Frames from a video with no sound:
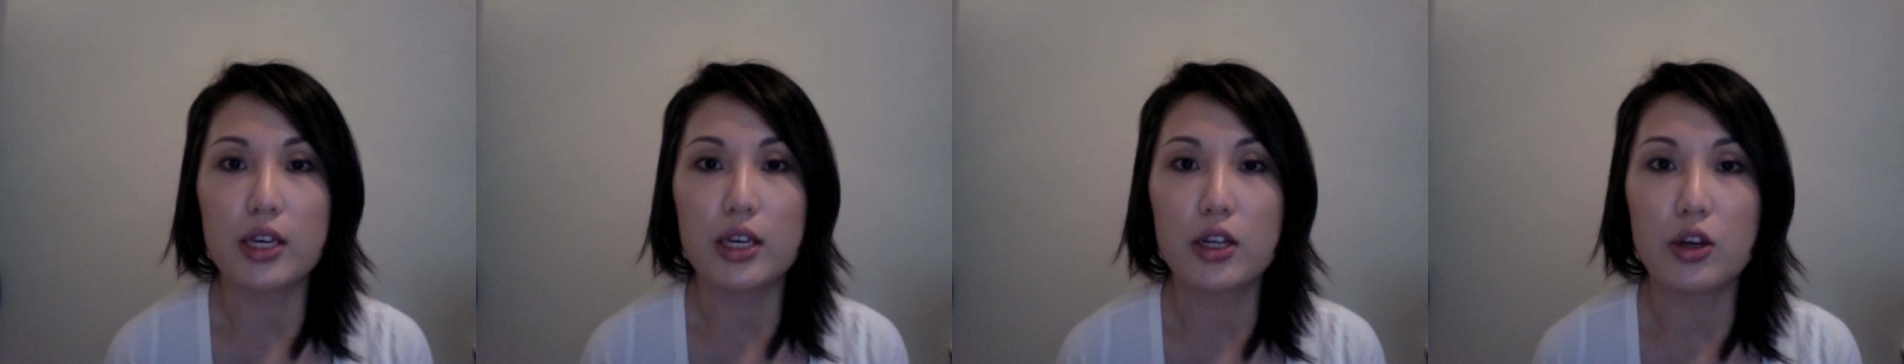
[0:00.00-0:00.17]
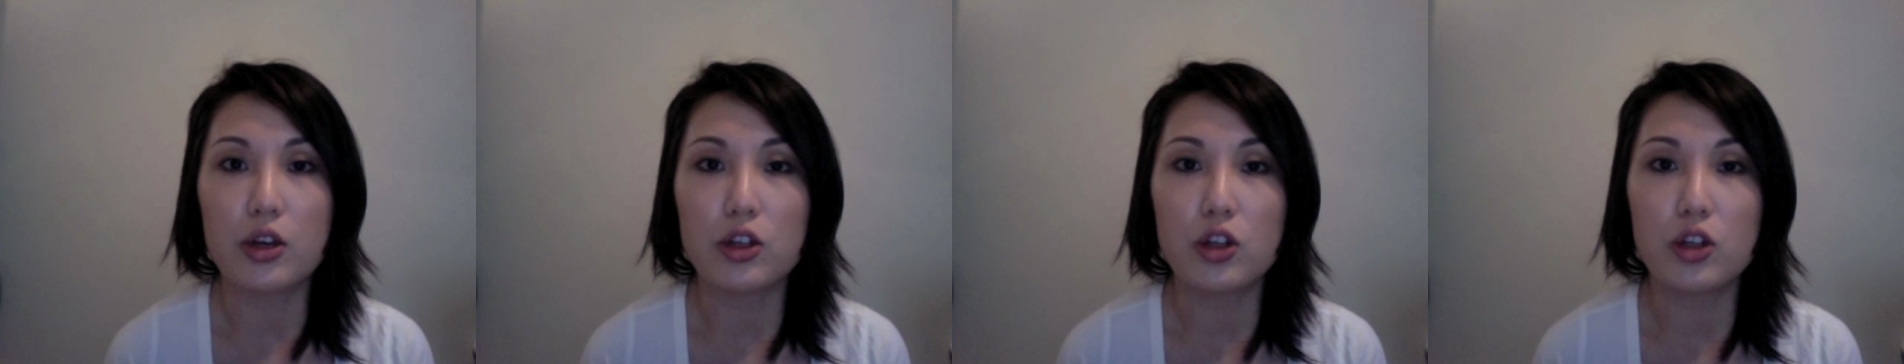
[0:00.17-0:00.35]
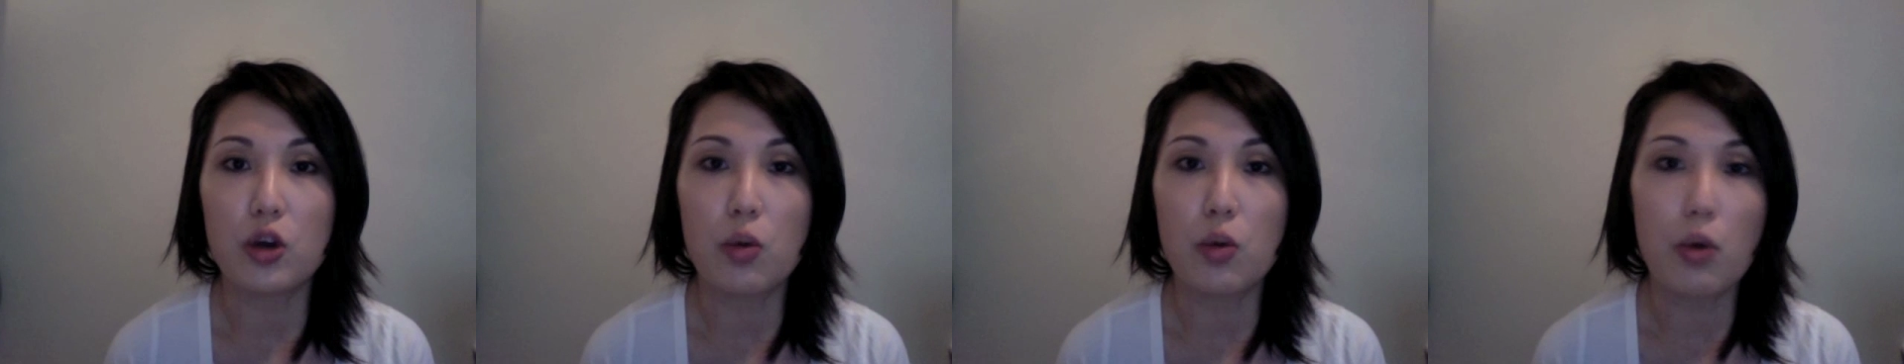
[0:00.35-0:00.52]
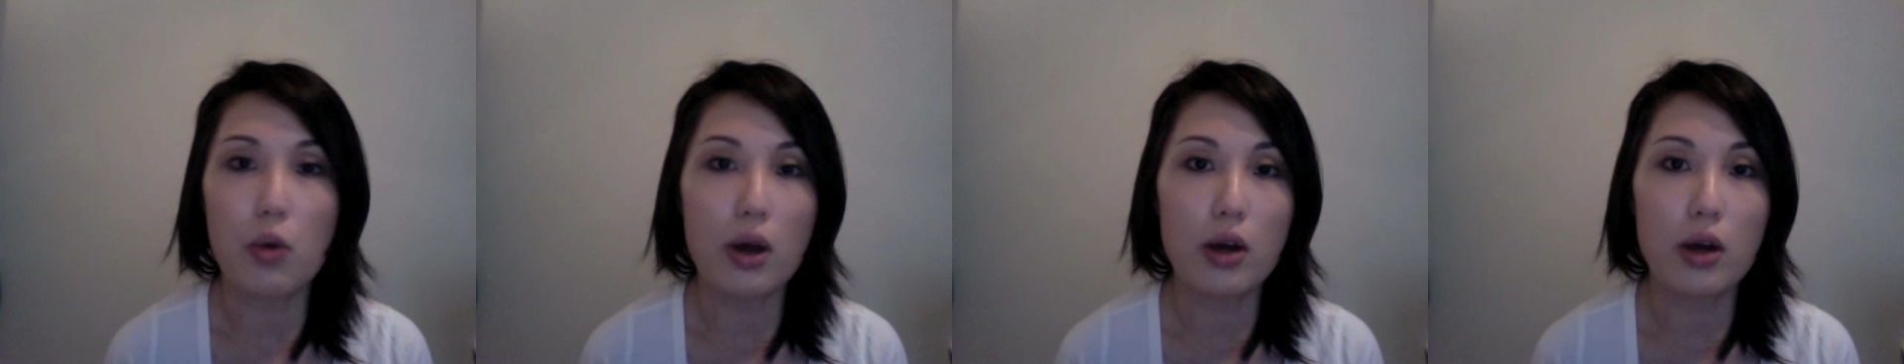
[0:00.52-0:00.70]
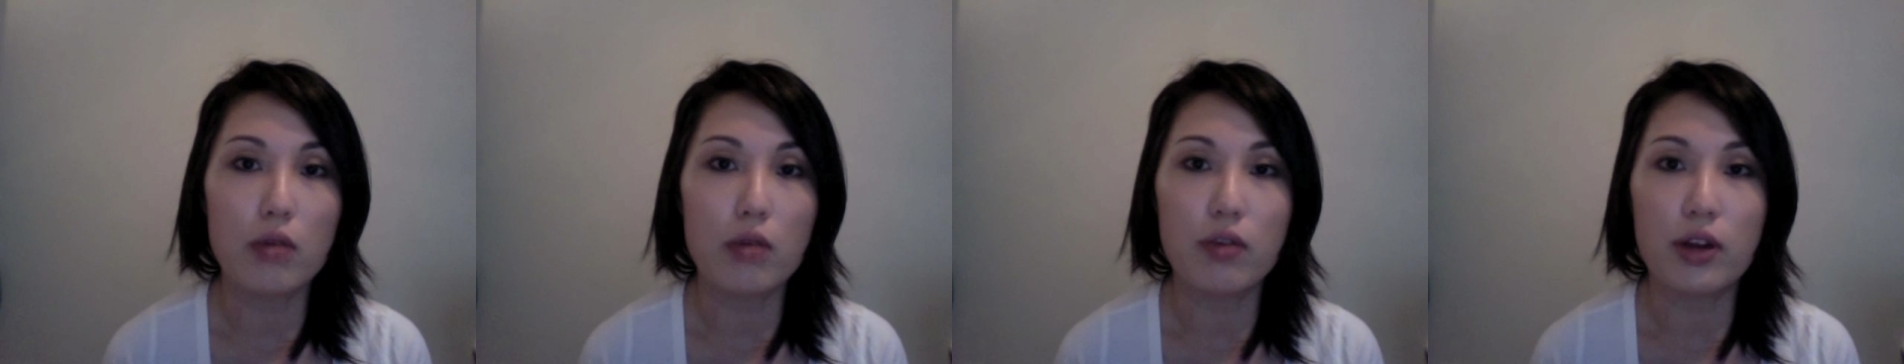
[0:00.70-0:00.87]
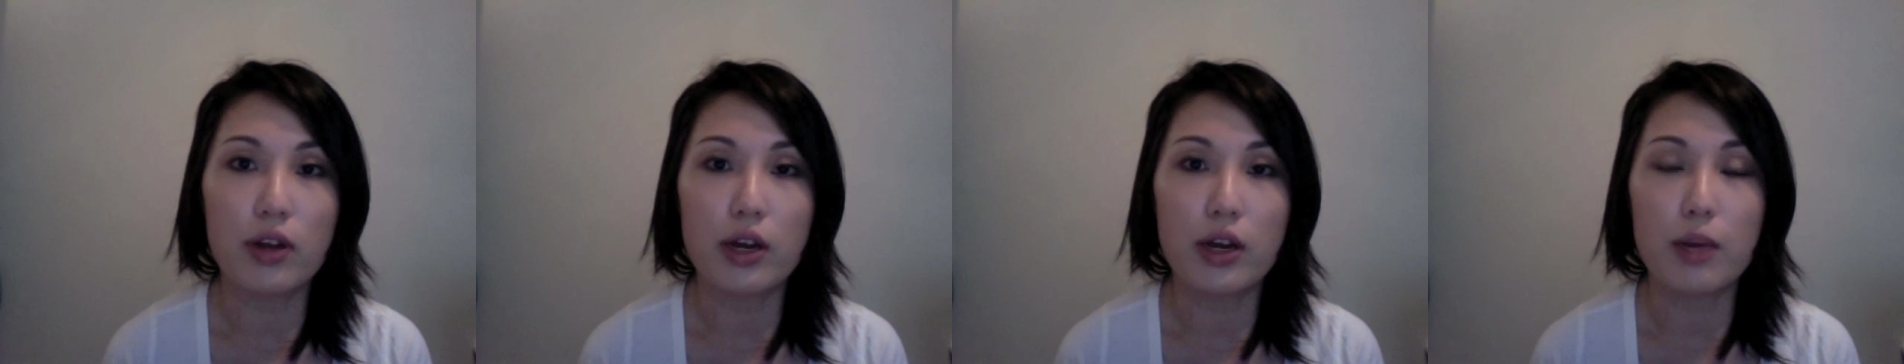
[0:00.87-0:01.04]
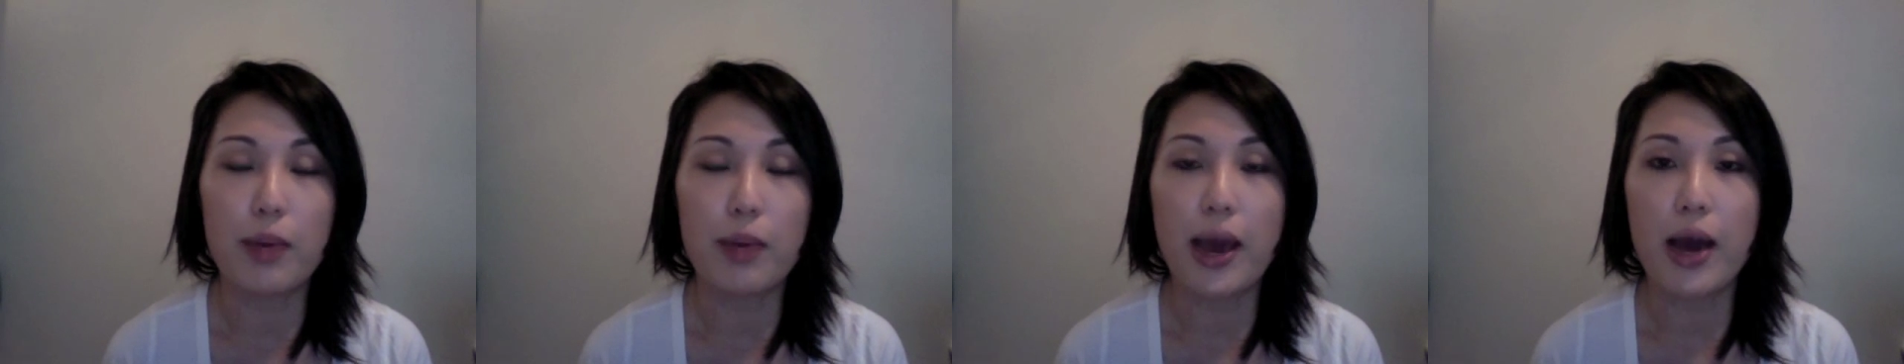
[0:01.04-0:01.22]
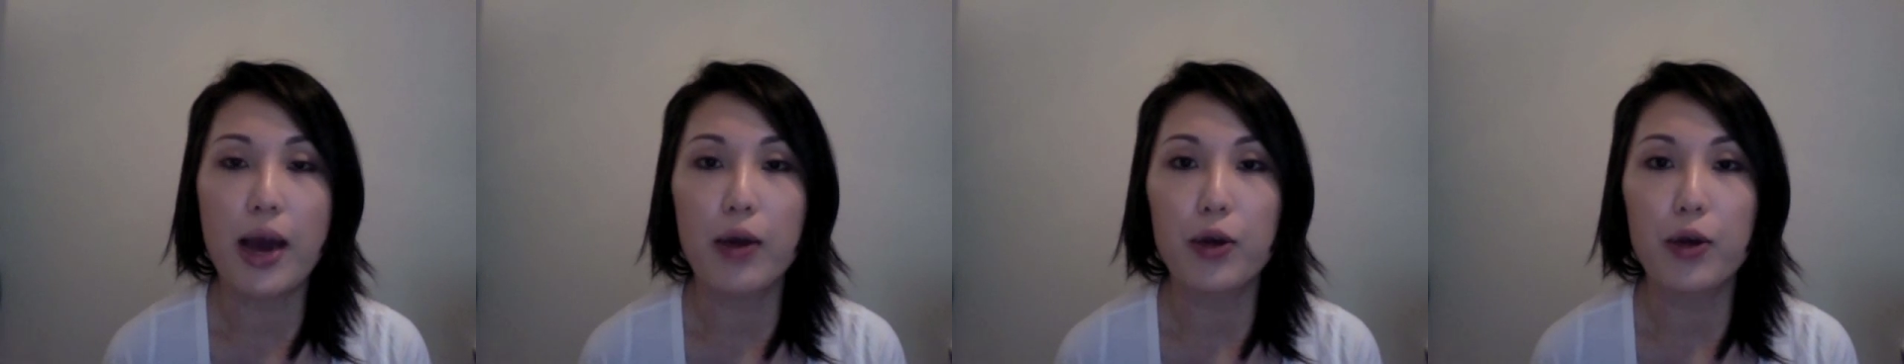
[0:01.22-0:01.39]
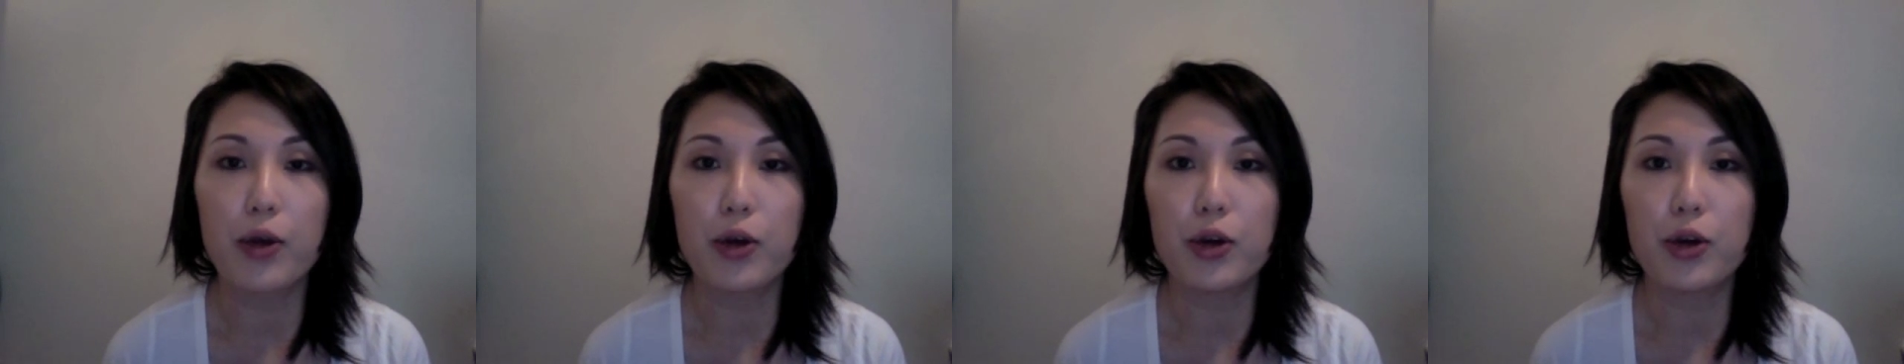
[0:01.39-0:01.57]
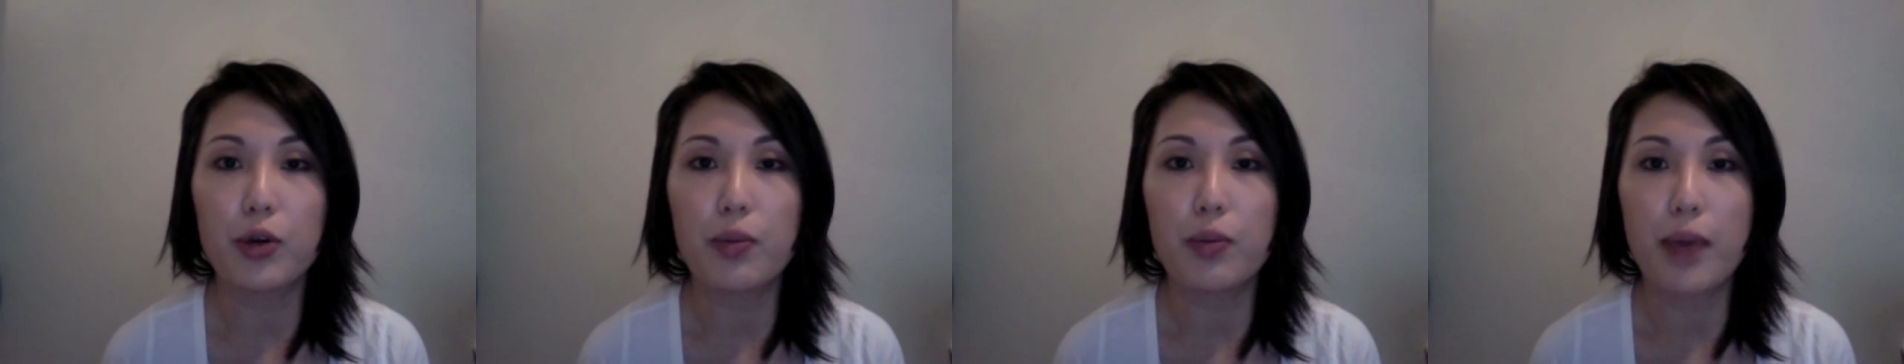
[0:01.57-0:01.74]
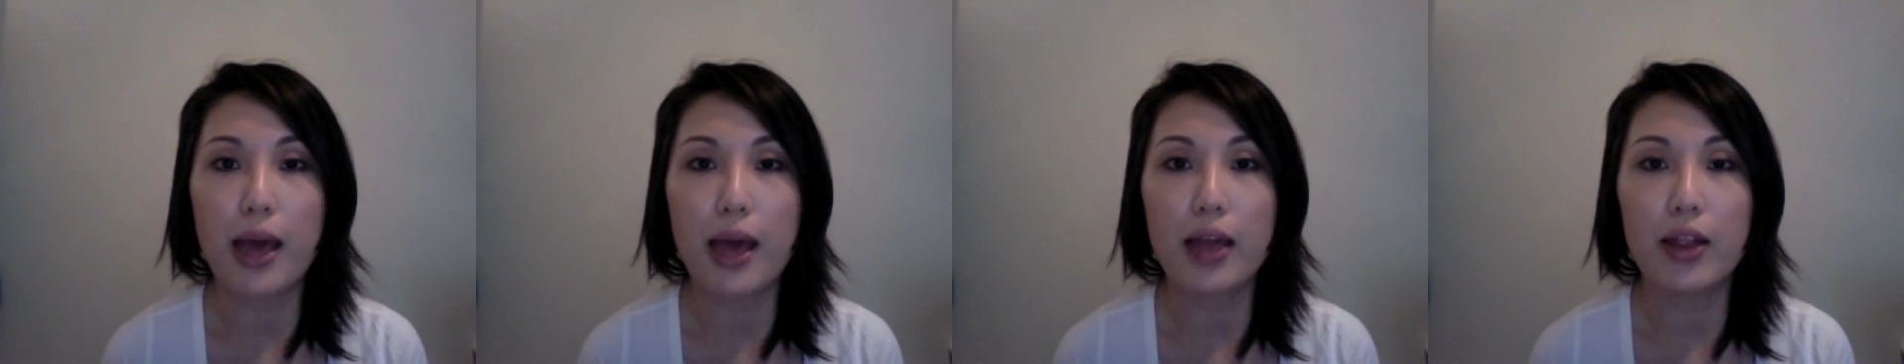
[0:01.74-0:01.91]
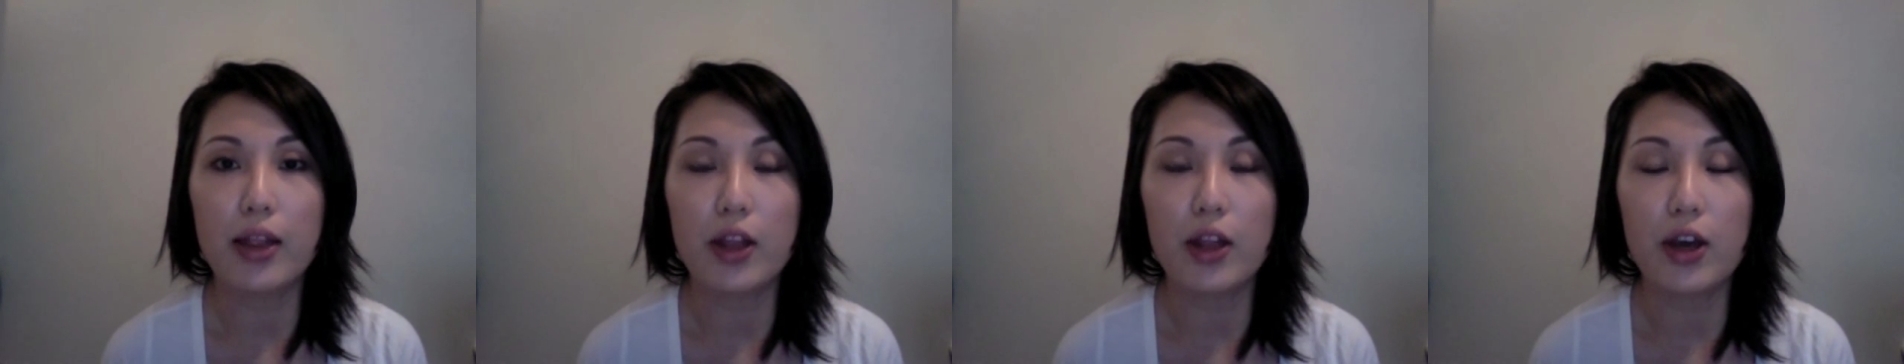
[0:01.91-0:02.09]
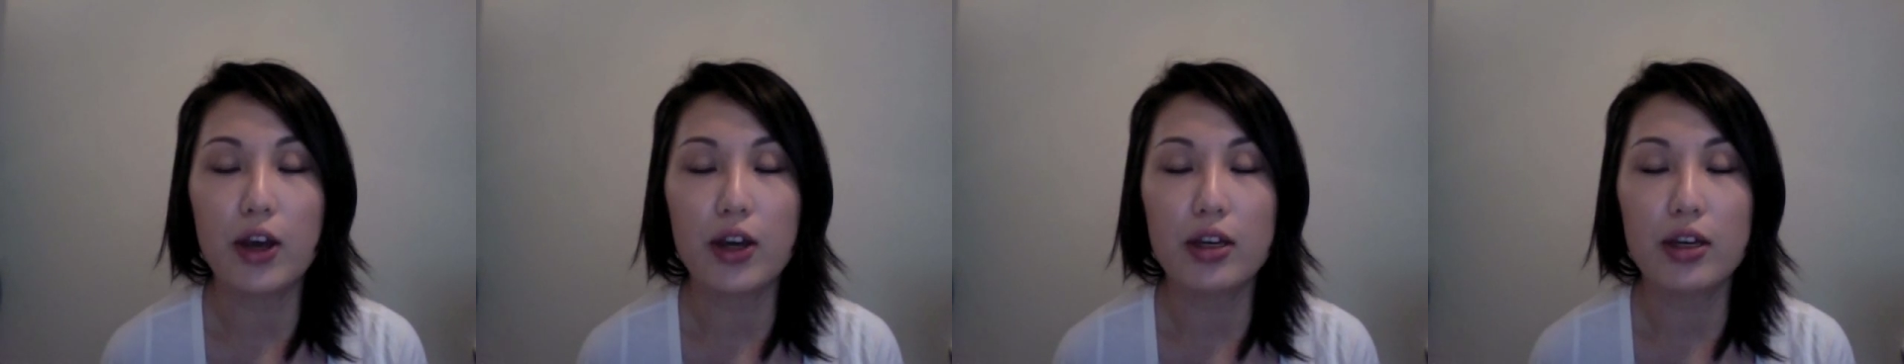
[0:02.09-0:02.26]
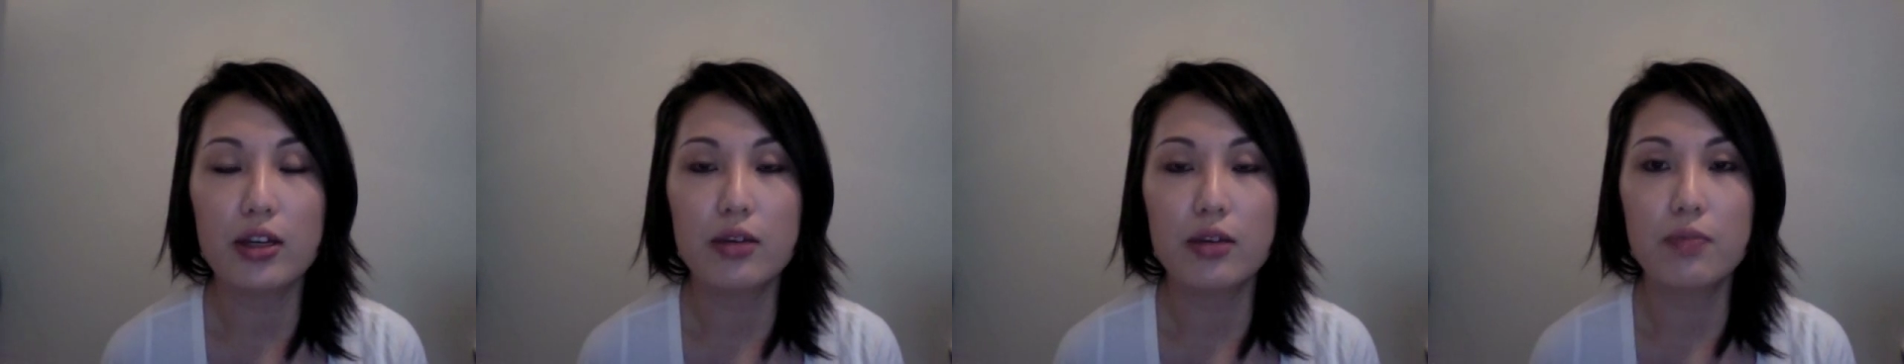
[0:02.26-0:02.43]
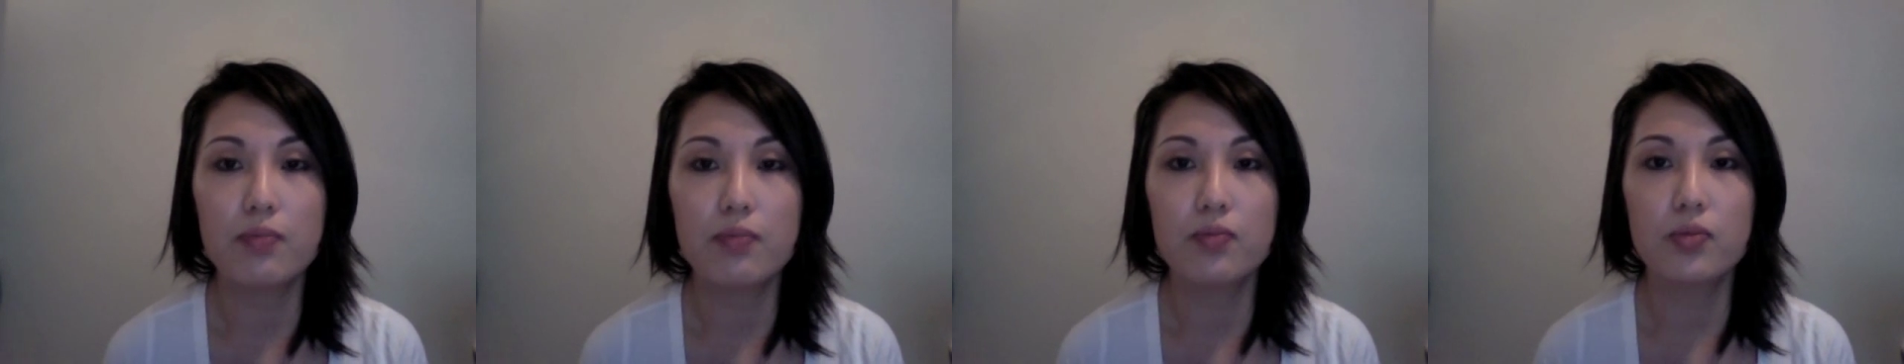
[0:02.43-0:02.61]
You know, you don't want a very powdered matte look.